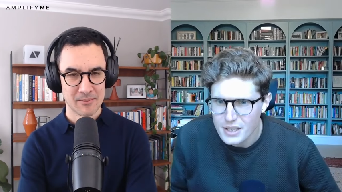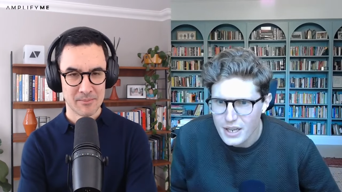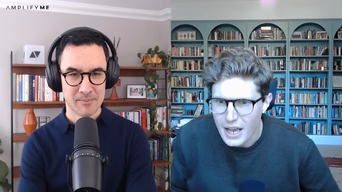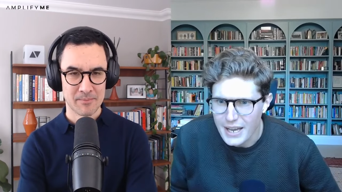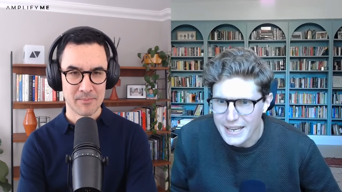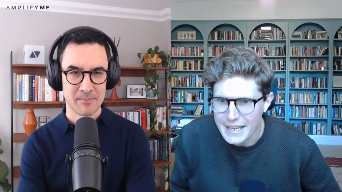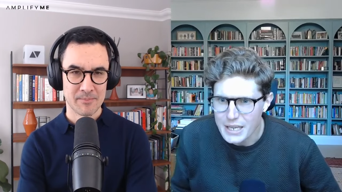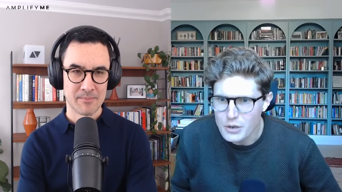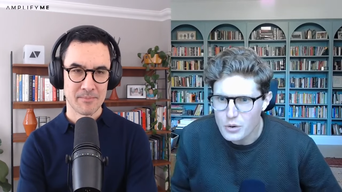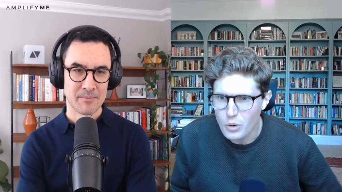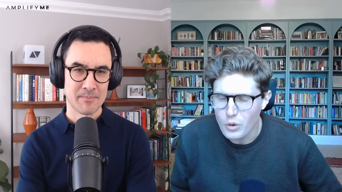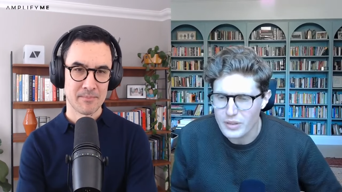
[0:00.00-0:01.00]

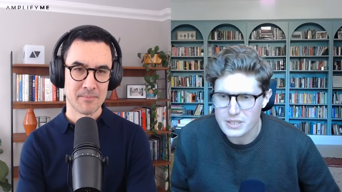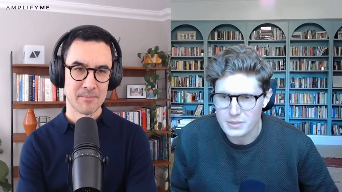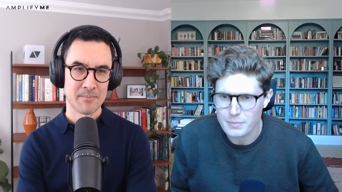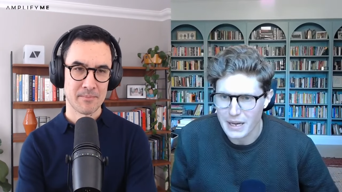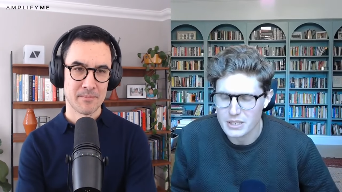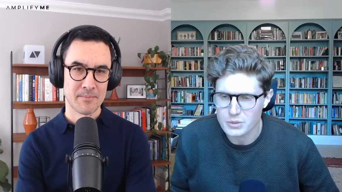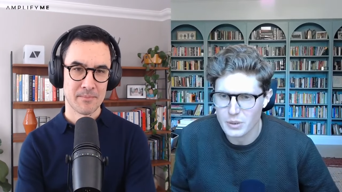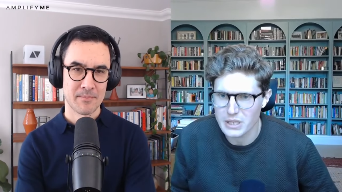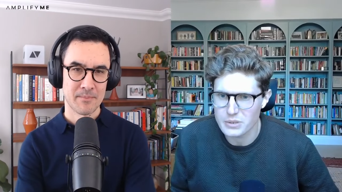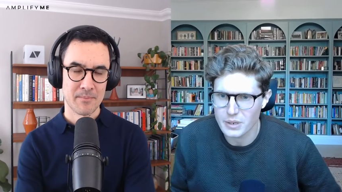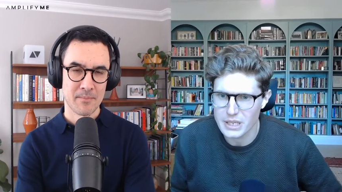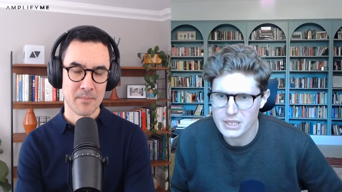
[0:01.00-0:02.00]
Speaker 1: this is back in
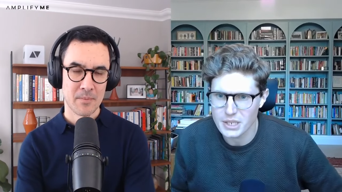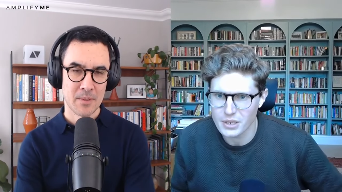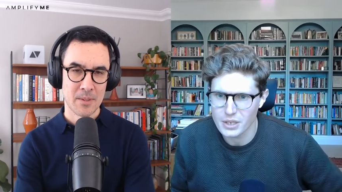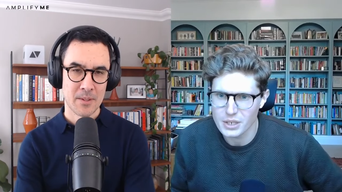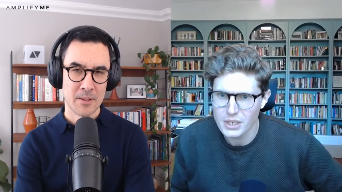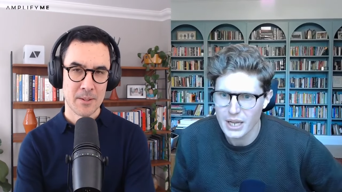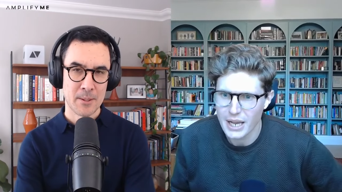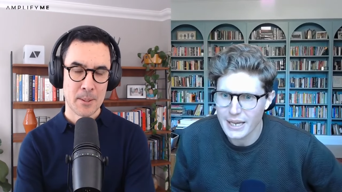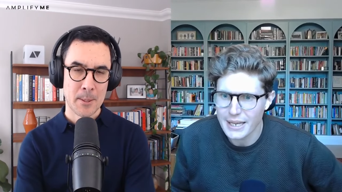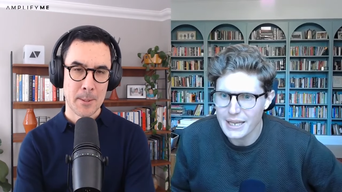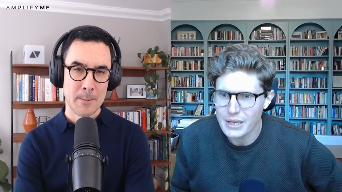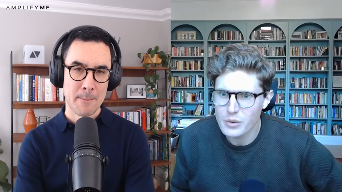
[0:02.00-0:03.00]
2022, an
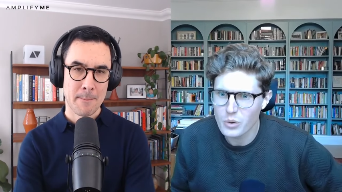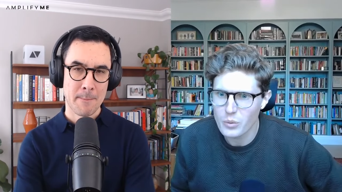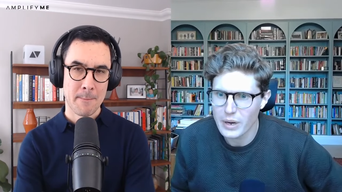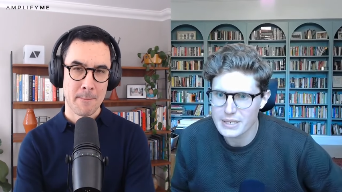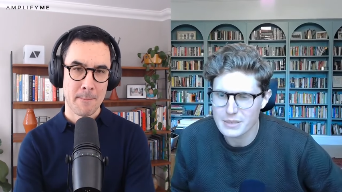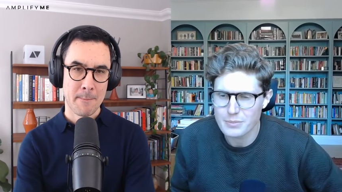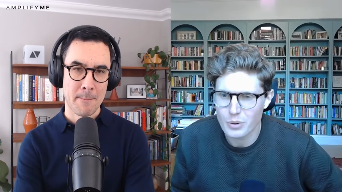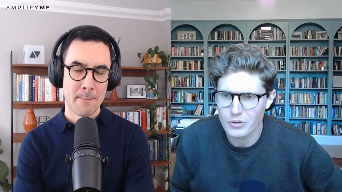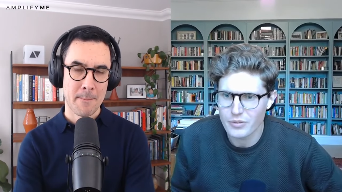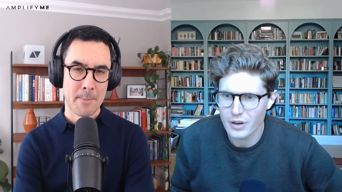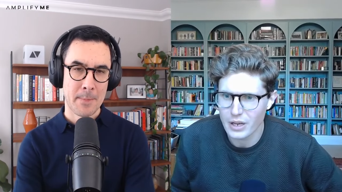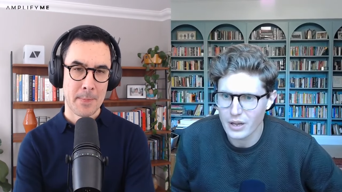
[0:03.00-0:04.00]
equal weighted
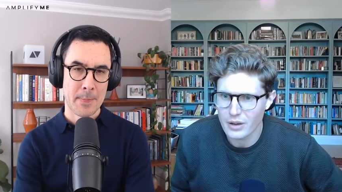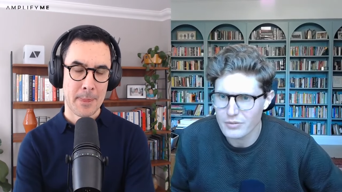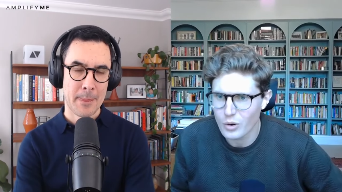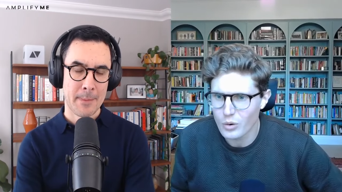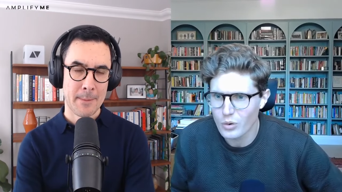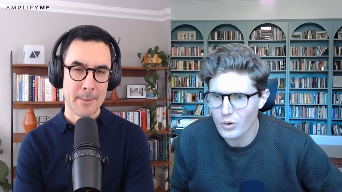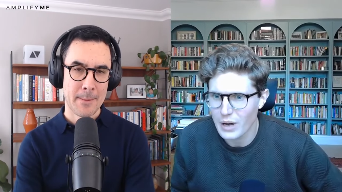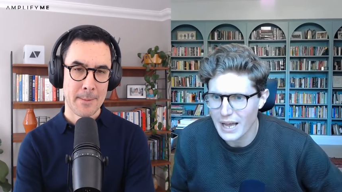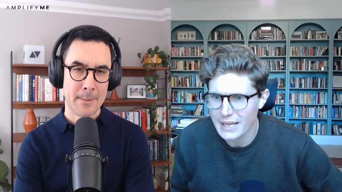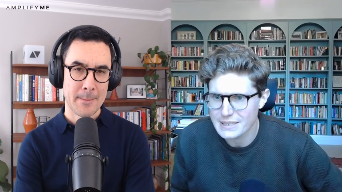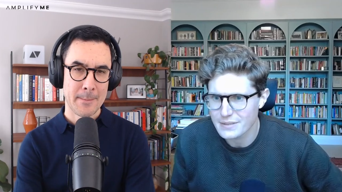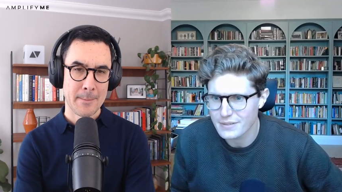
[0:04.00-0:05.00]
portfolio of all
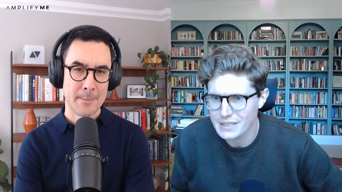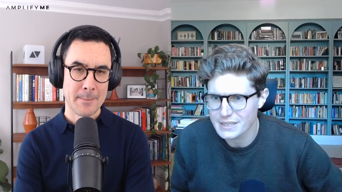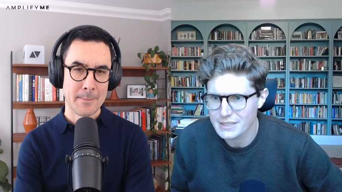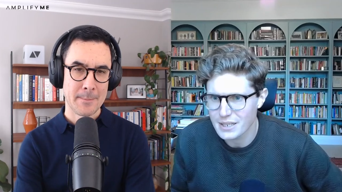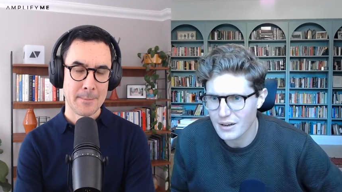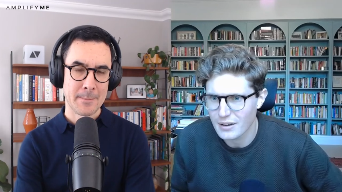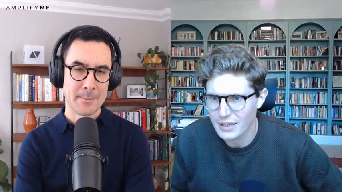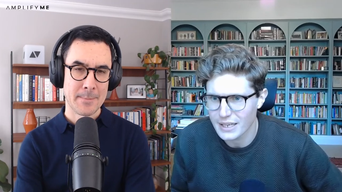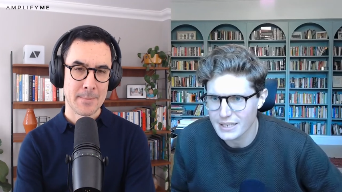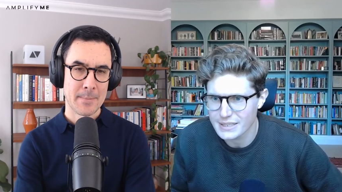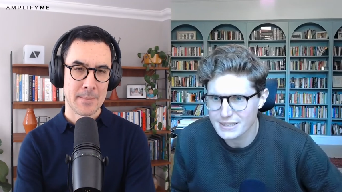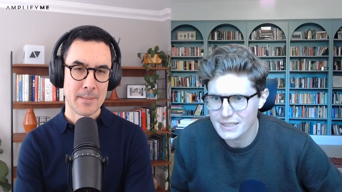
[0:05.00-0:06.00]
activist
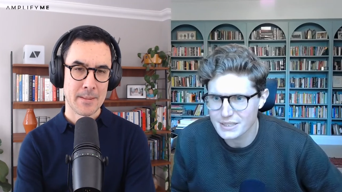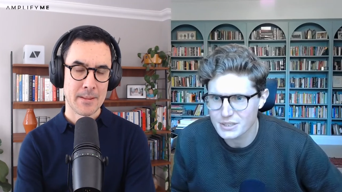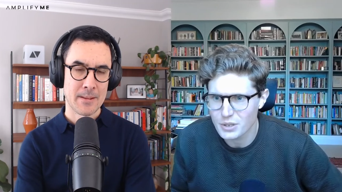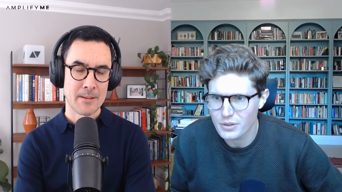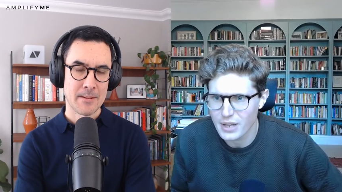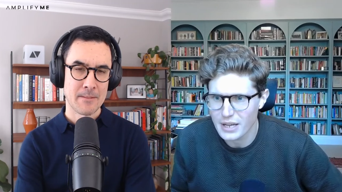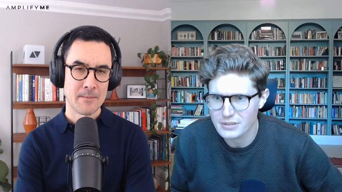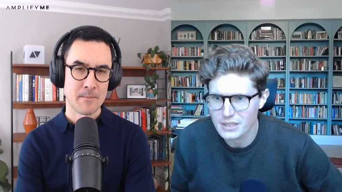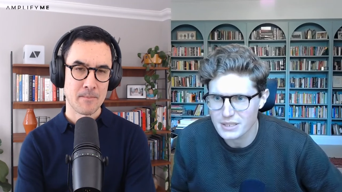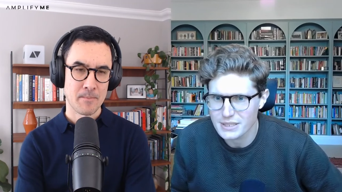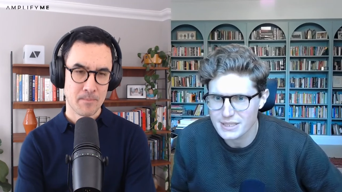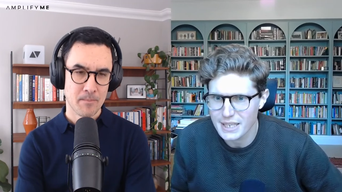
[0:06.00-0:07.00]
targets since
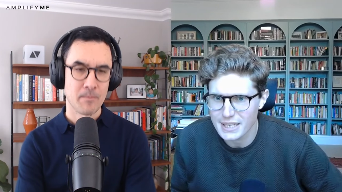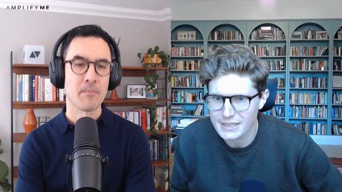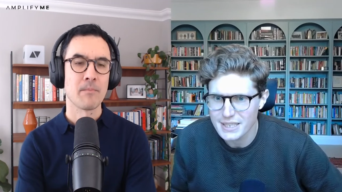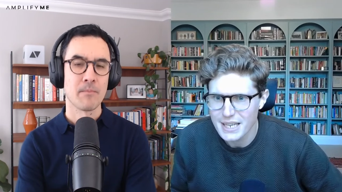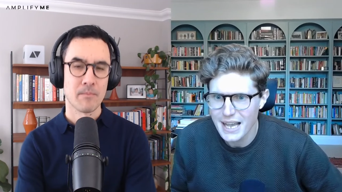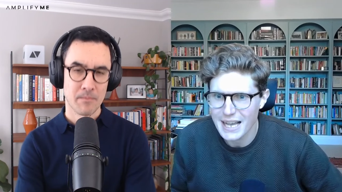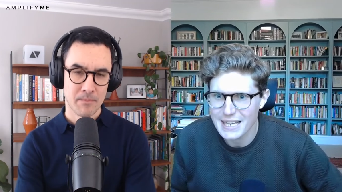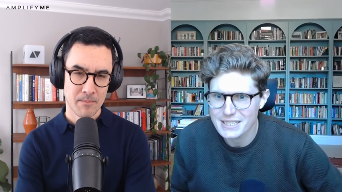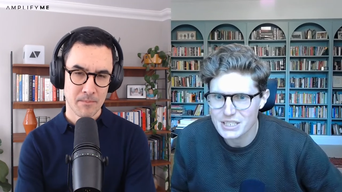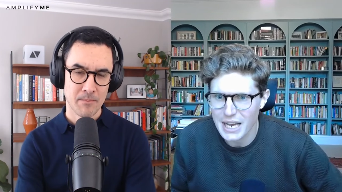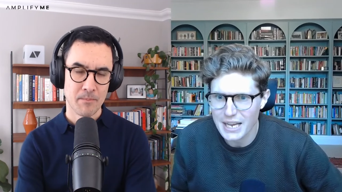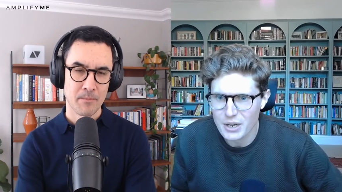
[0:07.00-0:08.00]
2006 has
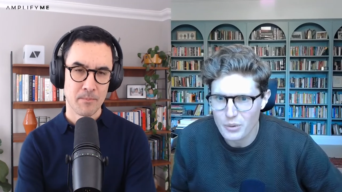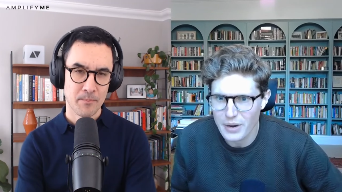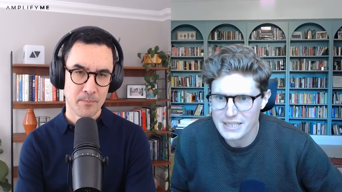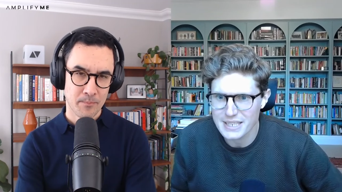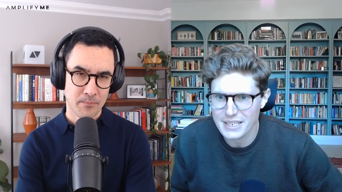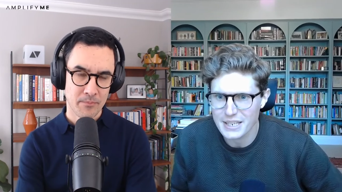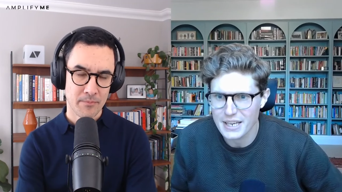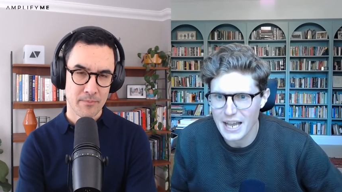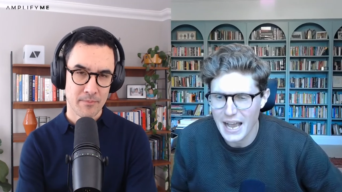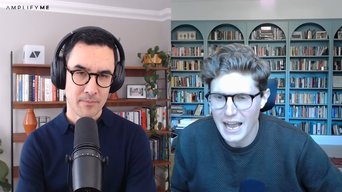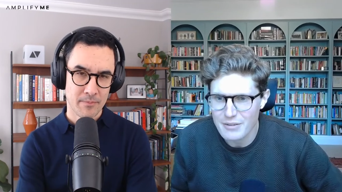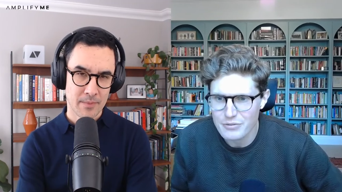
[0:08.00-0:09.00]
generated an
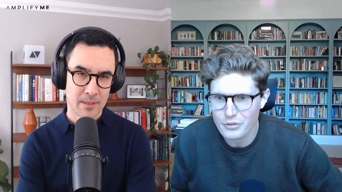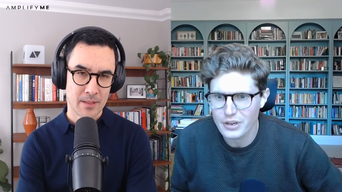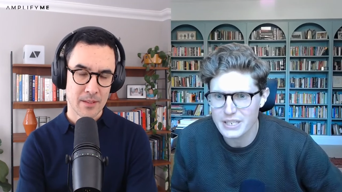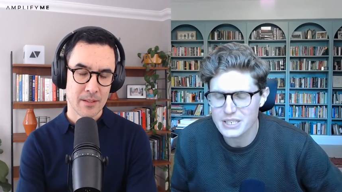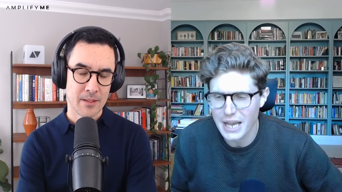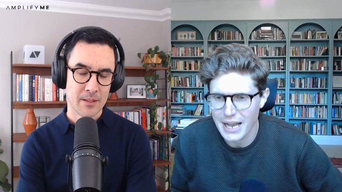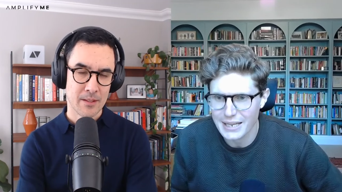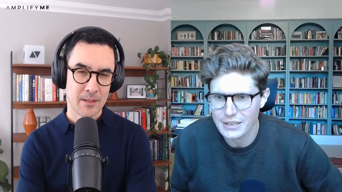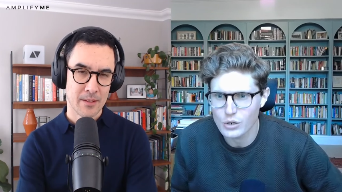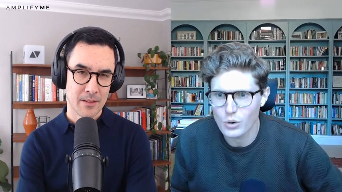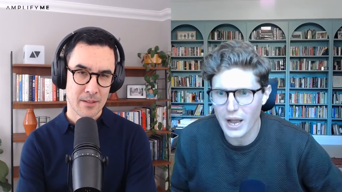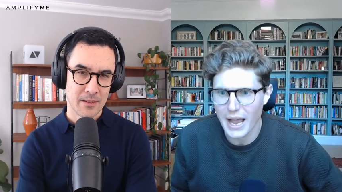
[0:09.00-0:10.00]
average
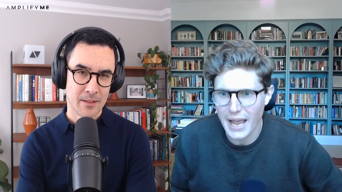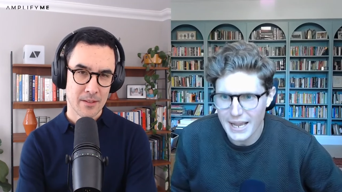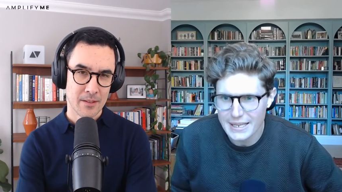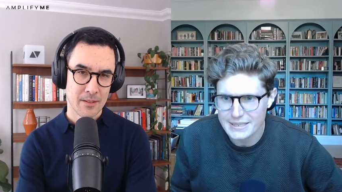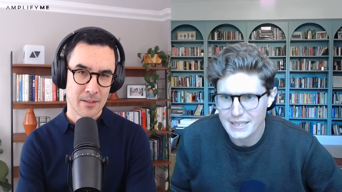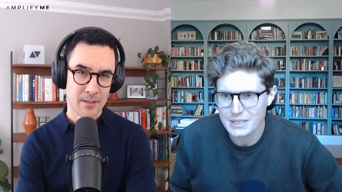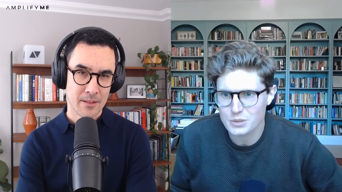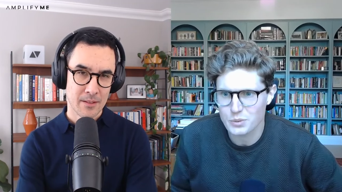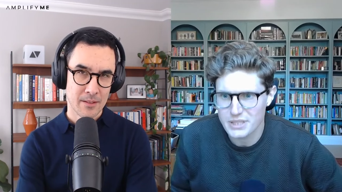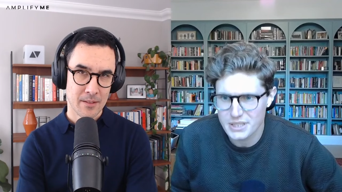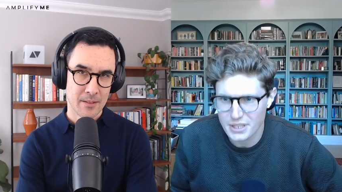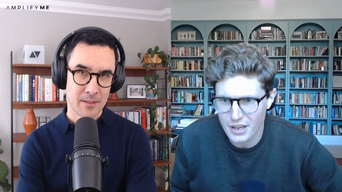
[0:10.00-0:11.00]
annual excess
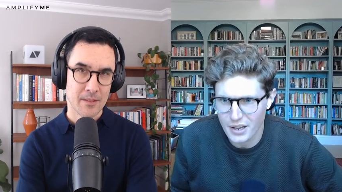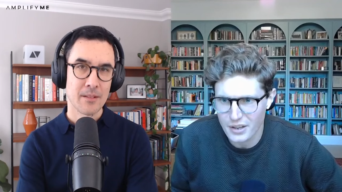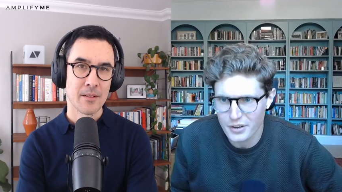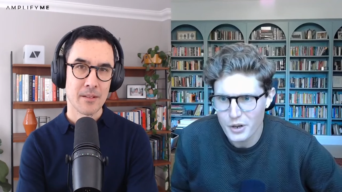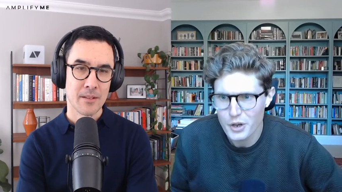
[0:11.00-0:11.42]
return